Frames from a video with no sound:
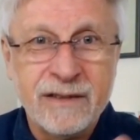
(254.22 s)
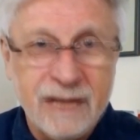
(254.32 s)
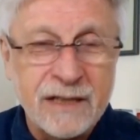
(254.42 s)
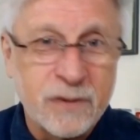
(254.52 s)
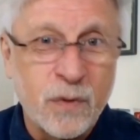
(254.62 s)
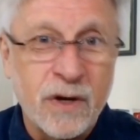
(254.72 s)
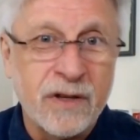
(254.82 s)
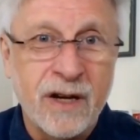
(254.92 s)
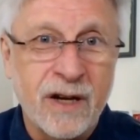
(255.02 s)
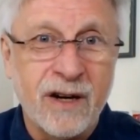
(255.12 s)
That's where
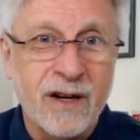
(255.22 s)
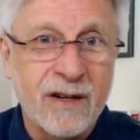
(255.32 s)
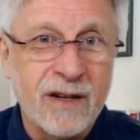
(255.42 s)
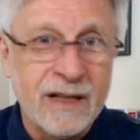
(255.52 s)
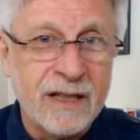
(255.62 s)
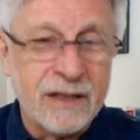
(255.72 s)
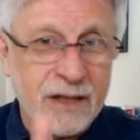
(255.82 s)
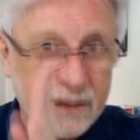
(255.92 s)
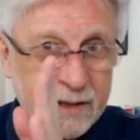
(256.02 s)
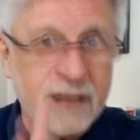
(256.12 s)
they are. And then
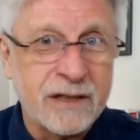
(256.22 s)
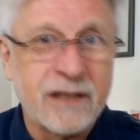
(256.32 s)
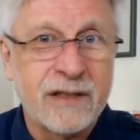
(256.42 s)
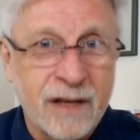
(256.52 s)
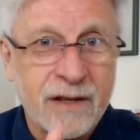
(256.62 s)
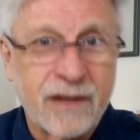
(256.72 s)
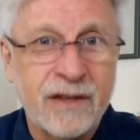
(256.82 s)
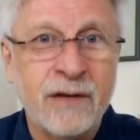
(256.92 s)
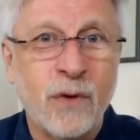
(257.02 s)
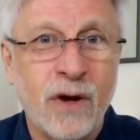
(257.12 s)
there's that
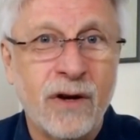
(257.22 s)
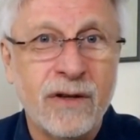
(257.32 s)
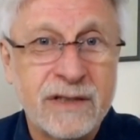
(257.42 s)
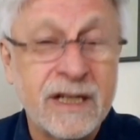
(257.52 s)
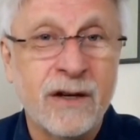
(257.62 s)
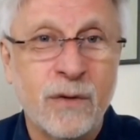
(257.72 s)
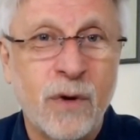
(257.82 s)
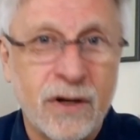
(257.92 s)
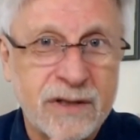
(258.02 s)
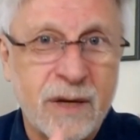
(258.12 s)
thin wall, single
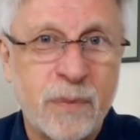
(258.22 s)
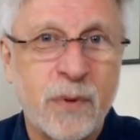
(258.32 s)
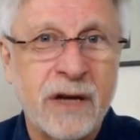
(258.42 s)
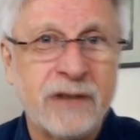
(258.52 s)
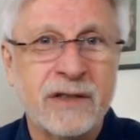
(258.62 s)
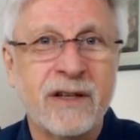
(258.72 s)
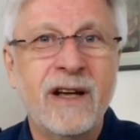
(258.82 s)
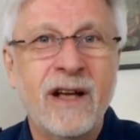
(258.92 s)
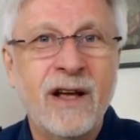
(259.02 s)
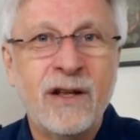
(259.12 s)
wall separation
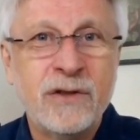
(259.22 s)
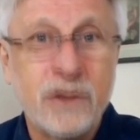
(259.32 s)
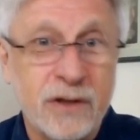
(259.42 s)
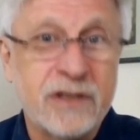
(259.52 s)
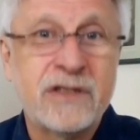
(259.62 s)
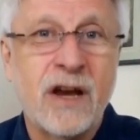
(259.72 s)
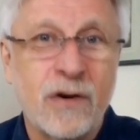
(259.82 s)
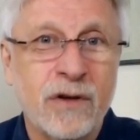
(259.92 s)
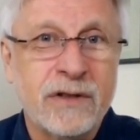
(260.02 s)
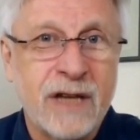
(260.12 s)
to the
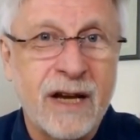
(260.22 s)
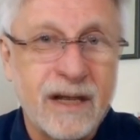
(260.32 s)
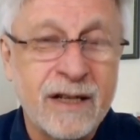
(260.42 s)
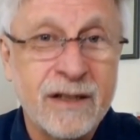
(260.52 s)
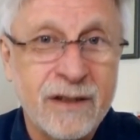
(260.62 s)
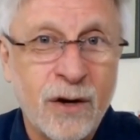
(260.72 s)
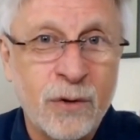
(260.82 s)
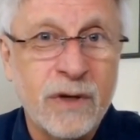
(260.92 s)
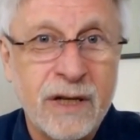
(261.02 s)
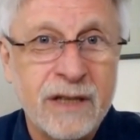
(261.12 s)
sterile side, and
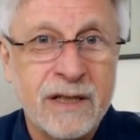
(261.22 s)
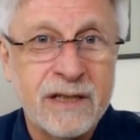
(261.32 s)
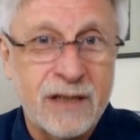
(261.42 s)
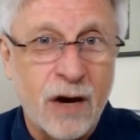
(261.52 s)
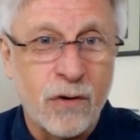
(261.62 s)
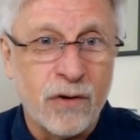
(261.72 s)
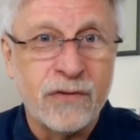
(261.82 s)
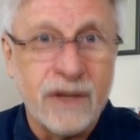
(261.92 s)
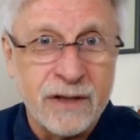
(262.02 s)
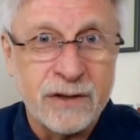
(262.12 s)
only sterile
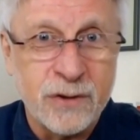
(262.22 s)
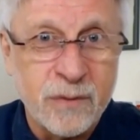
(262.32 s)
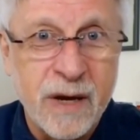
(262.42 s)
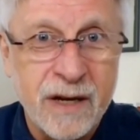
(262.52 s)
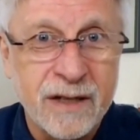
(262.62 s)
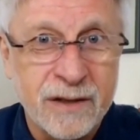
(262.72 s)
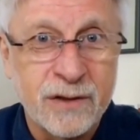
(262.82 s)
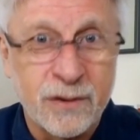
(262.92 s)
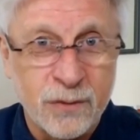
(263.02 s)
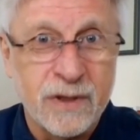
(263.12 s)
things should make it
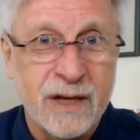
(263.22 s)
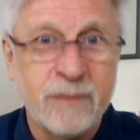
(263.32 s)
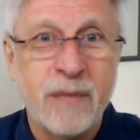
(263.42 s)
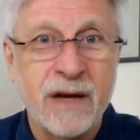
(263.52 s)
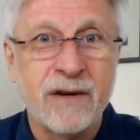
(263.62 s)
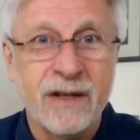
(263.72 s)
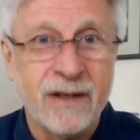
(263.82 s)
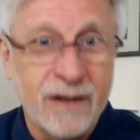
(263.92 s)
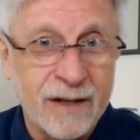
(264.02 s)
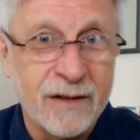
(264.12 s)
through that
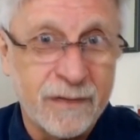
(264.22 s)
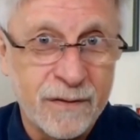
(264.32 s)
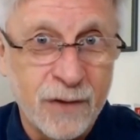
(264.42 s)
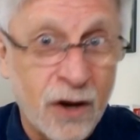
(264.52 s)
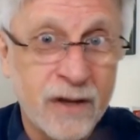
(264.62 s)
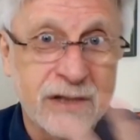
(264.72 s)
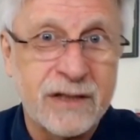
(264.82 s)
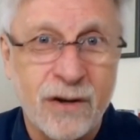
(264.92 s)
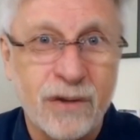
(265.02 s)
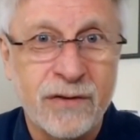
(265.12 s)
barrier. And if
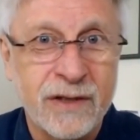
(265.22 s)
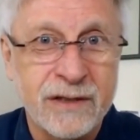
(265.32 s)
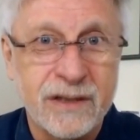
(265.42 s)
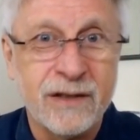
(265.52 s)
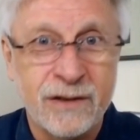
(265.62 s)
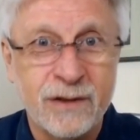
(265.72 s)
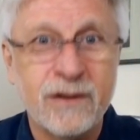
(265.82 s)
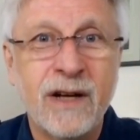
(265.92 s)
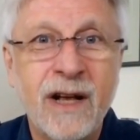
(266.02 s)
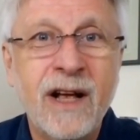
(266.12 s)
non-sterile things get
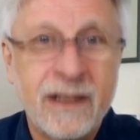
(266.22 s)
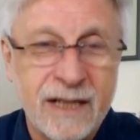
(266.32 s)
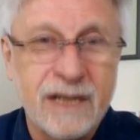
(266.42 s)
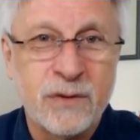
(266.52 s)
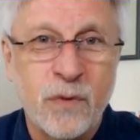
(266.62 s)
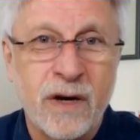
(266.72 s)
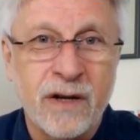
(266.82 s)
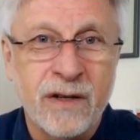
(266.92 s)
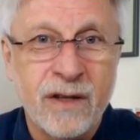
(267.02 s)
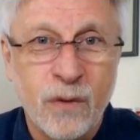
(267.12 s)
through, that's
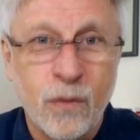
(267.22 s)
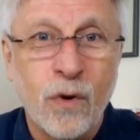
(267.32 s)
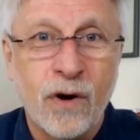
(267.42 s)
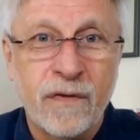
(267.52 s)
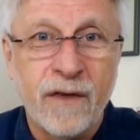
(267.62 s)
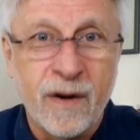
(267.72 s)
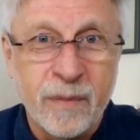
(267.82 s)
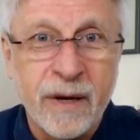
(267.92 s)
where the warfare